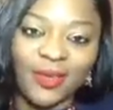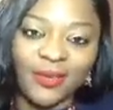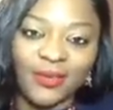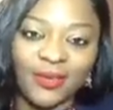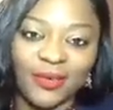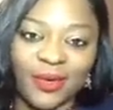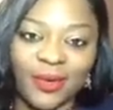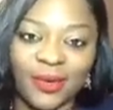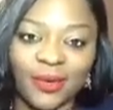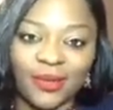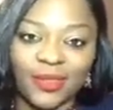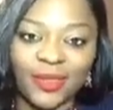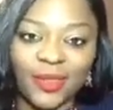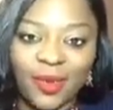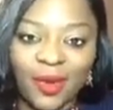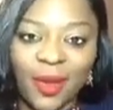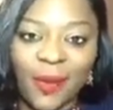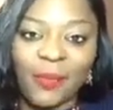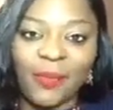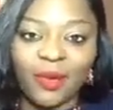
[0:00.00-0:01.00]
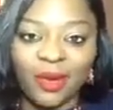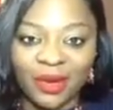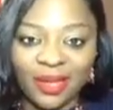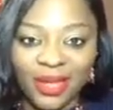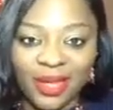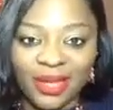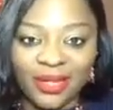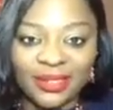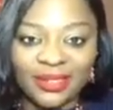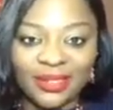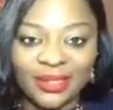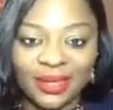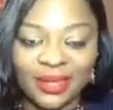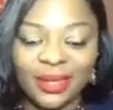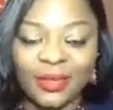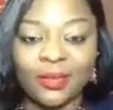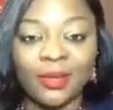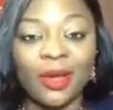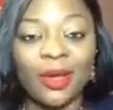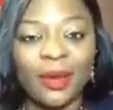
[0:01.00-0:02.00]
So I saw a broadcast
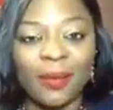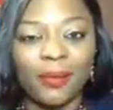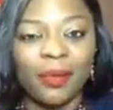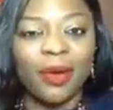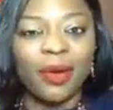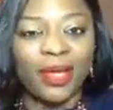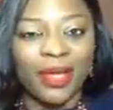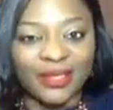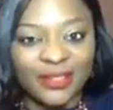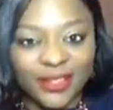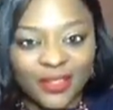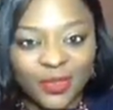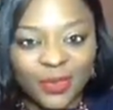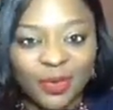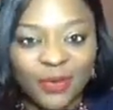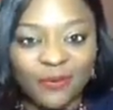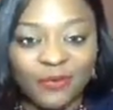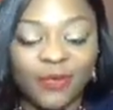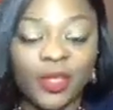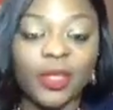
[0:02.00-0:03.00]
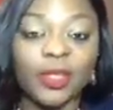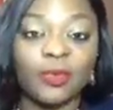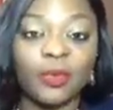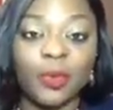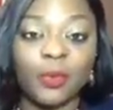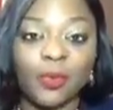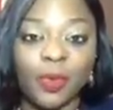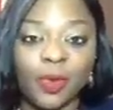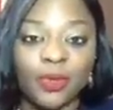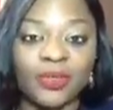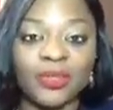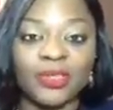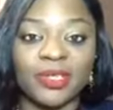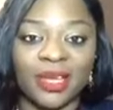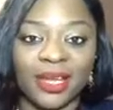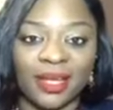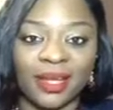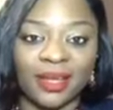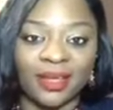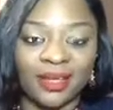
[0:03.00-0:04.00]
today, not a broadcast, I saw a Facebook post
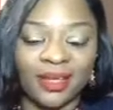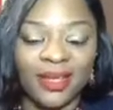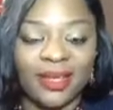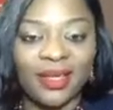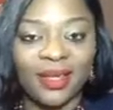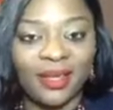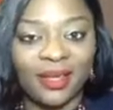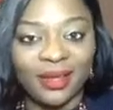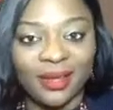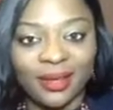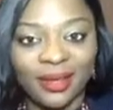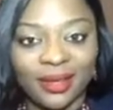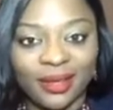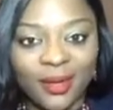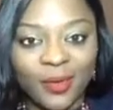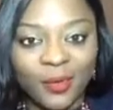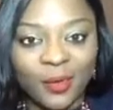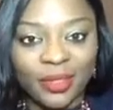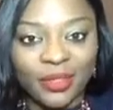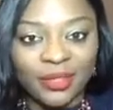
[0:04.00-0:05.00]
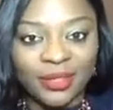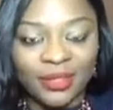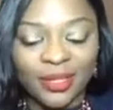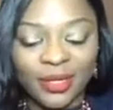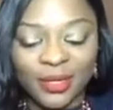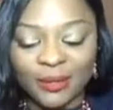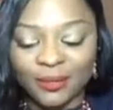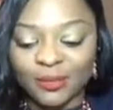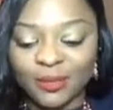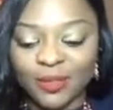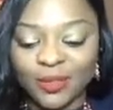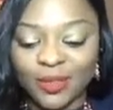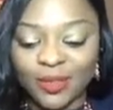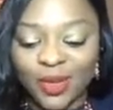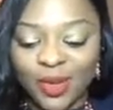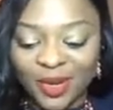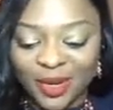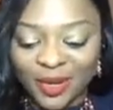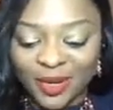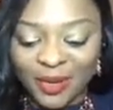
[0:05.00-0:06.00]
today, and it was
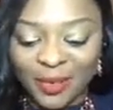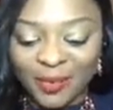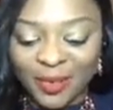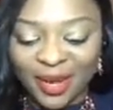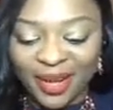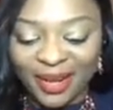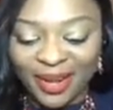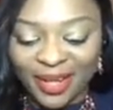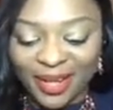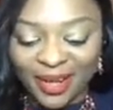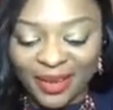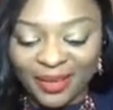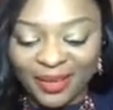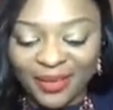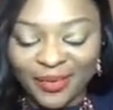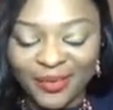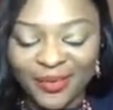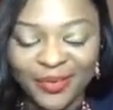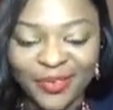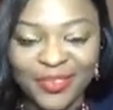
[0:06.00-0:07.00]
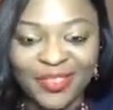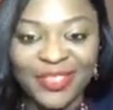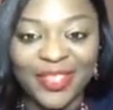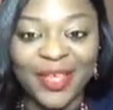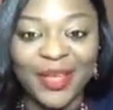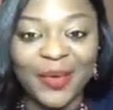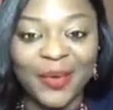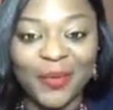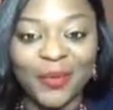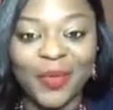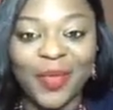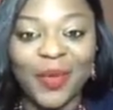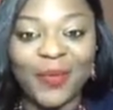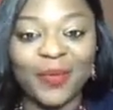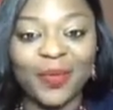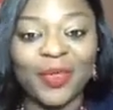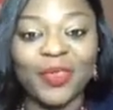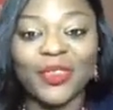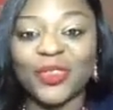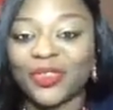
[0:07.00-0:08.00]
talking about how single
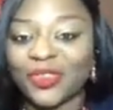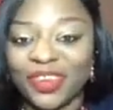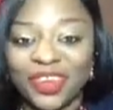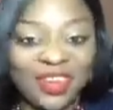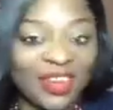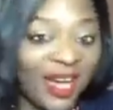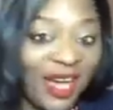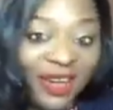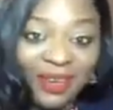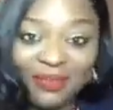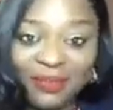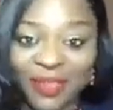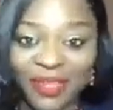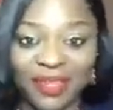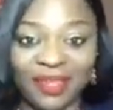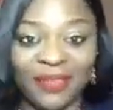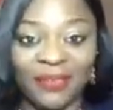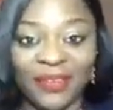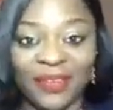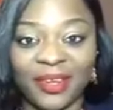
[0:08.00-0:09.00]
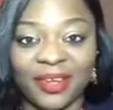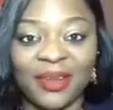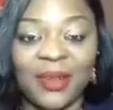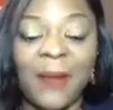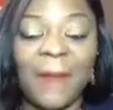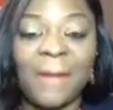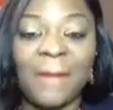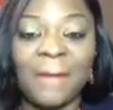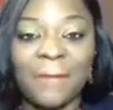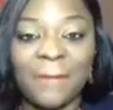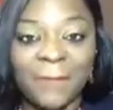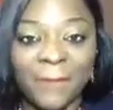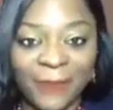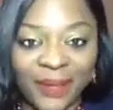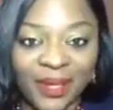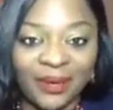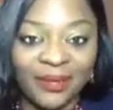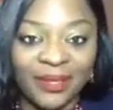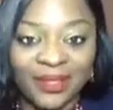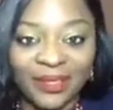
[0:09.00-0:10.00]
people should not be given
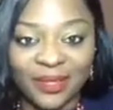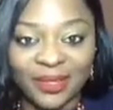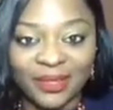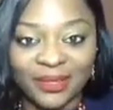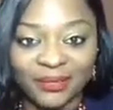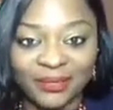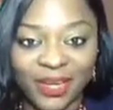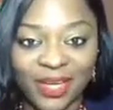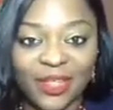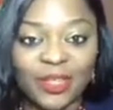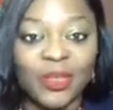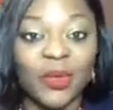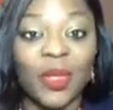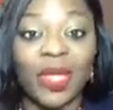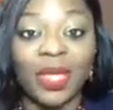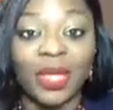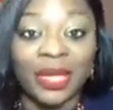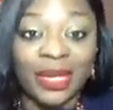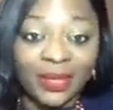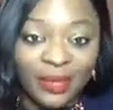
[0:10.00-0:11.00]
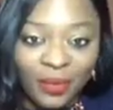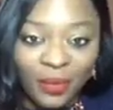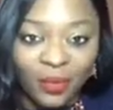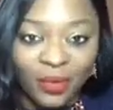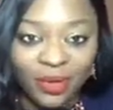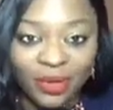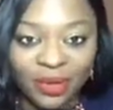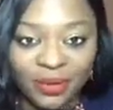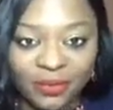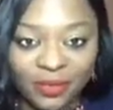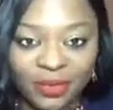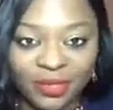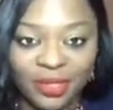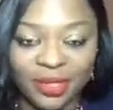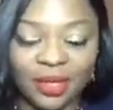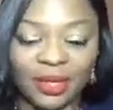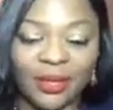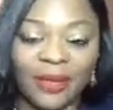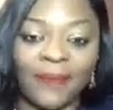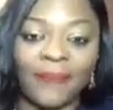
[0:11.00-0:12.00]
marital advice to anyone in
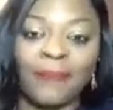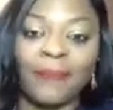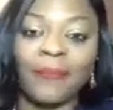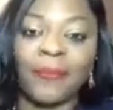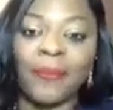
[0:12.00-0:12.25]
particular.